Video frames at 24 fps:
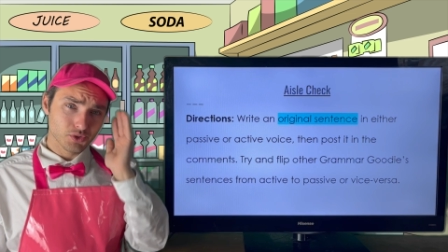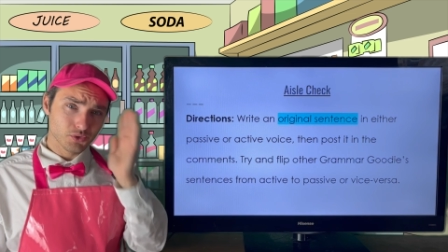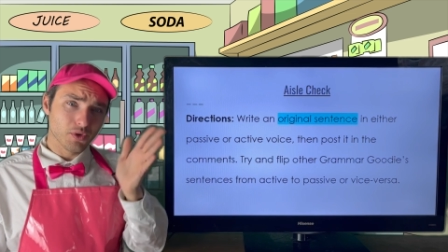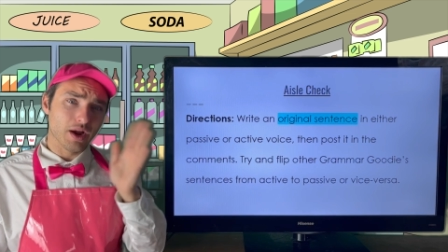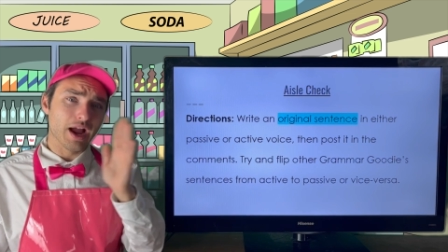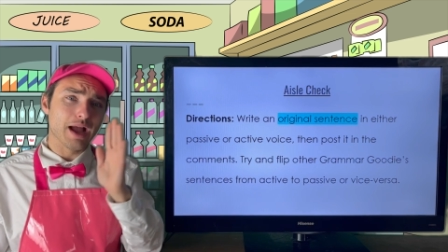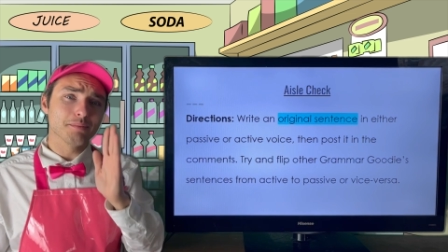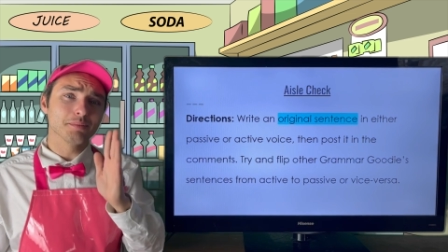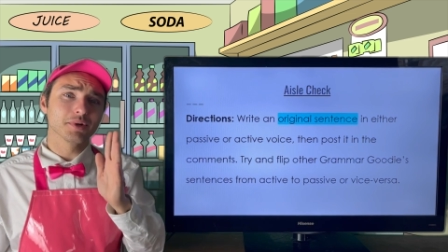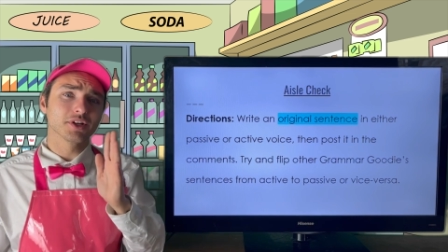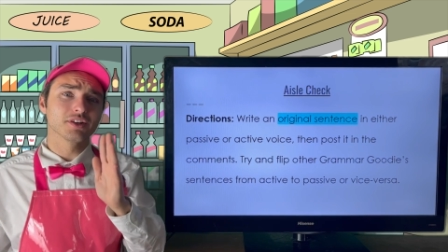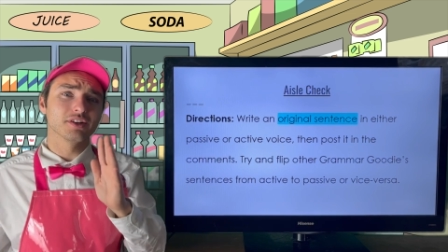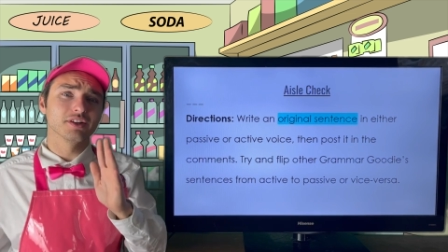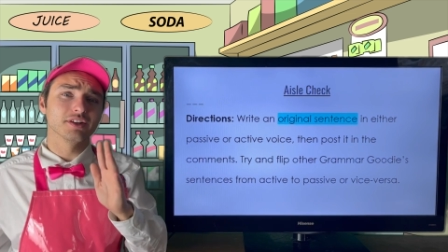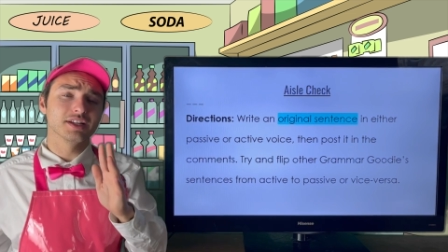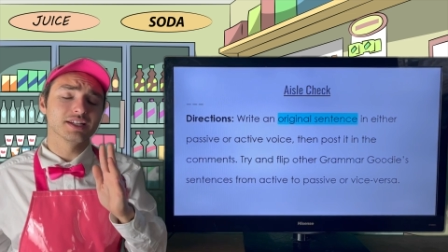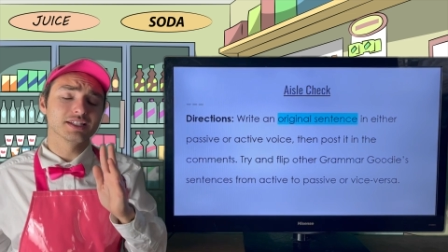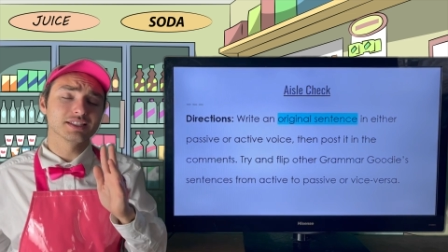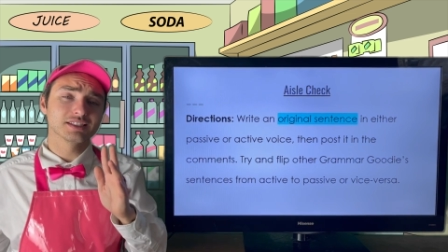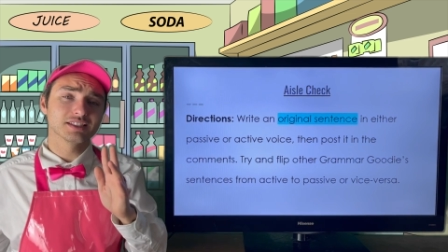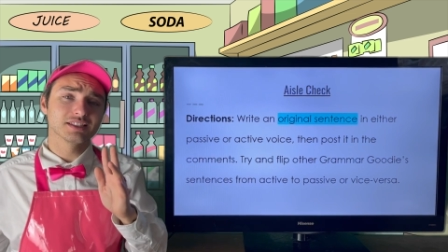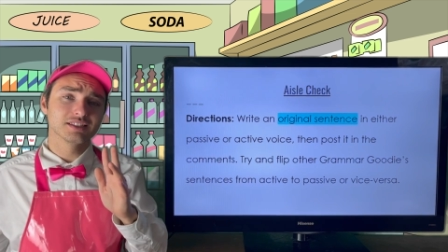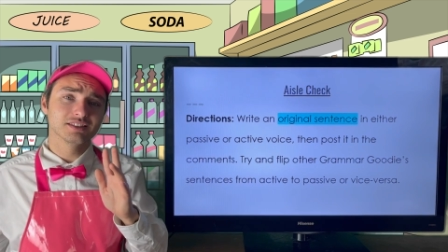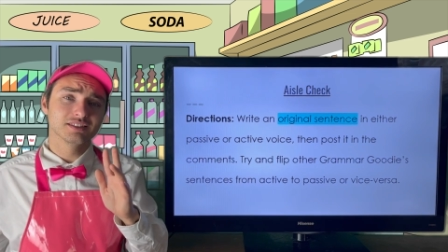Grammar
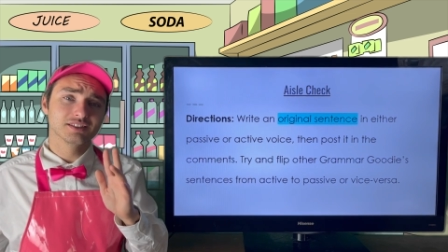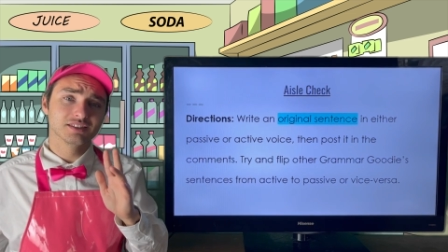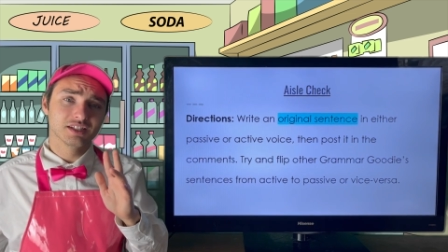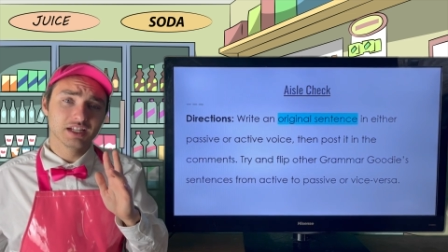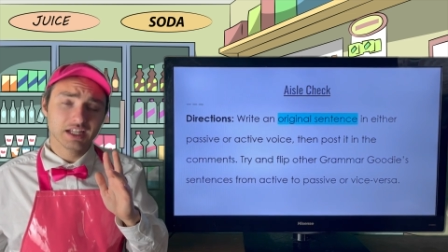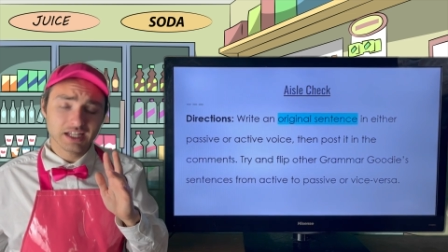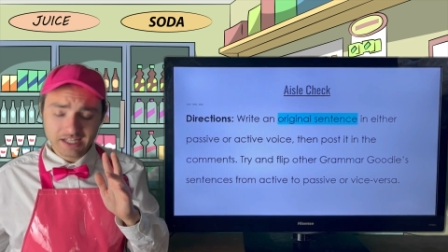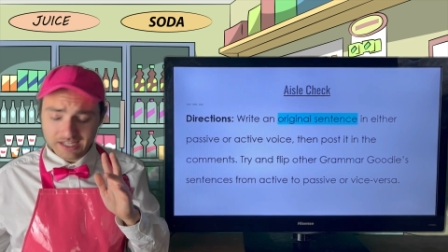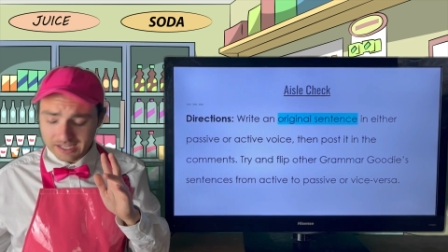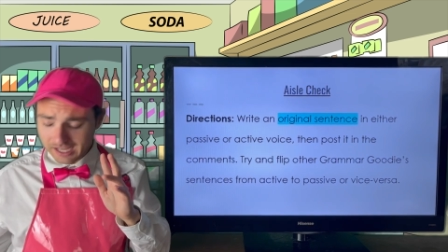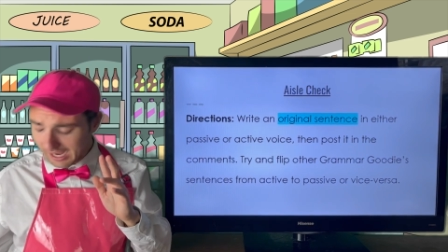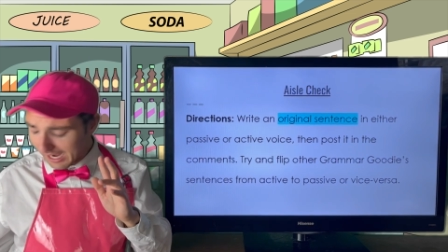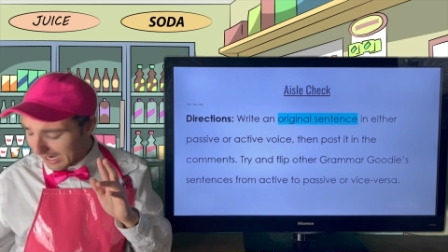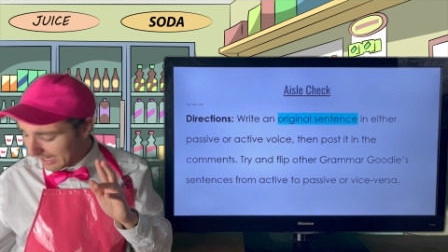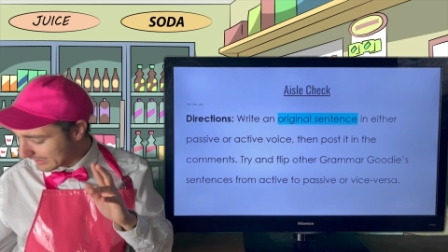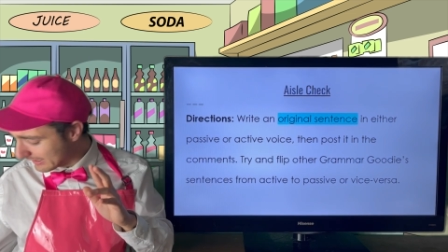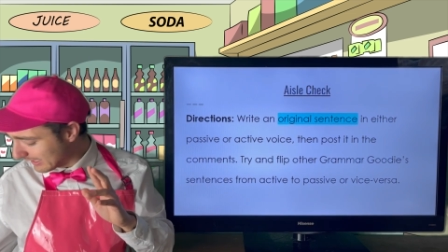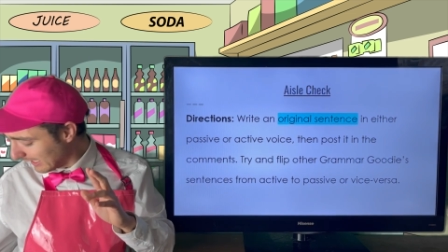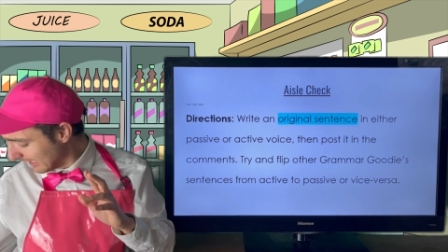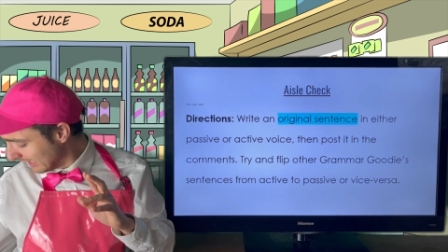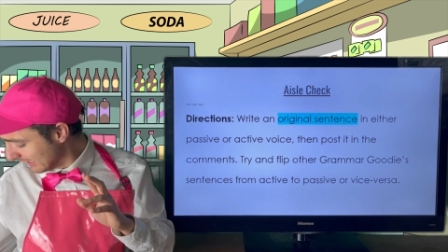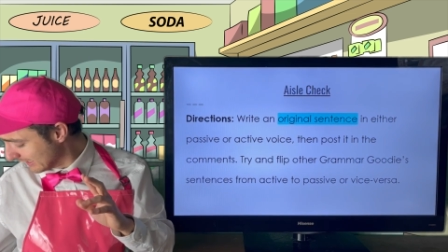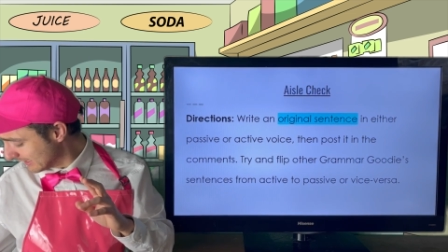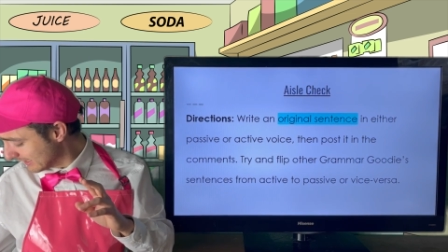Goodies, I
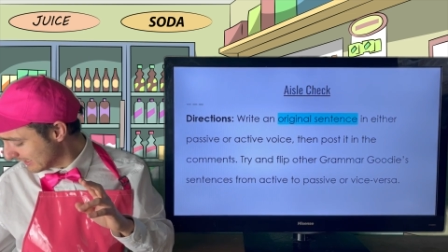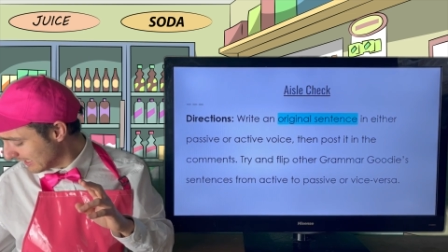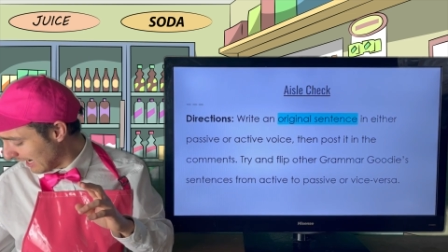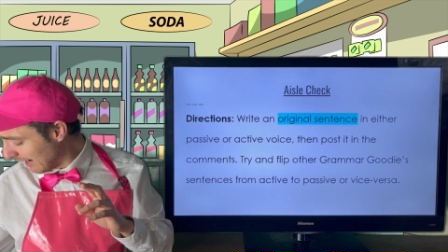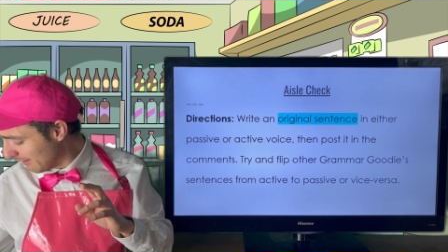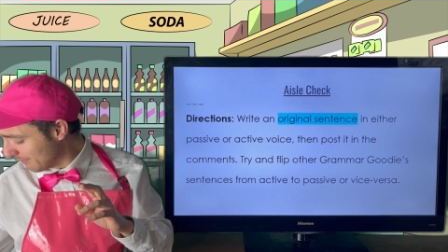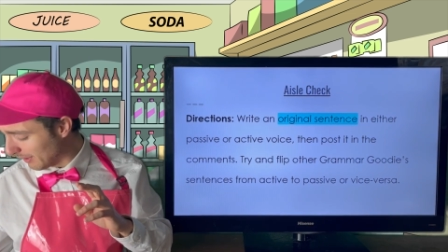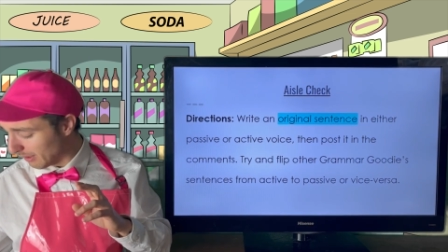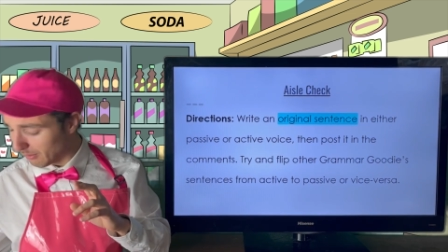think it's time